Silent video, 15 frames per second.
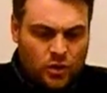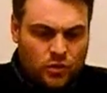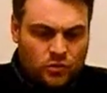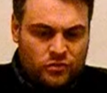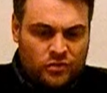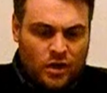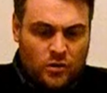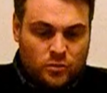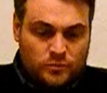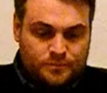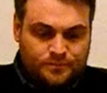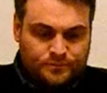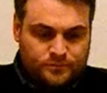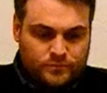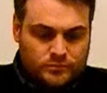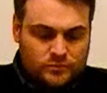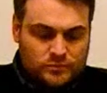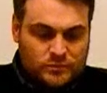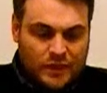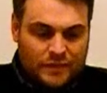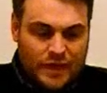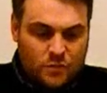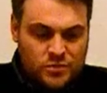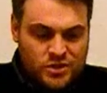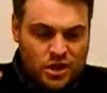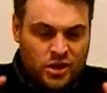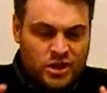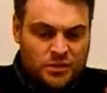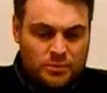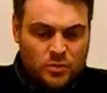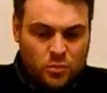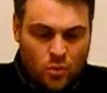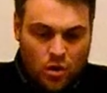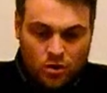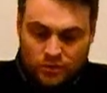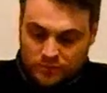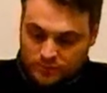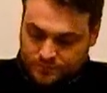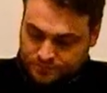So, that was argument 1.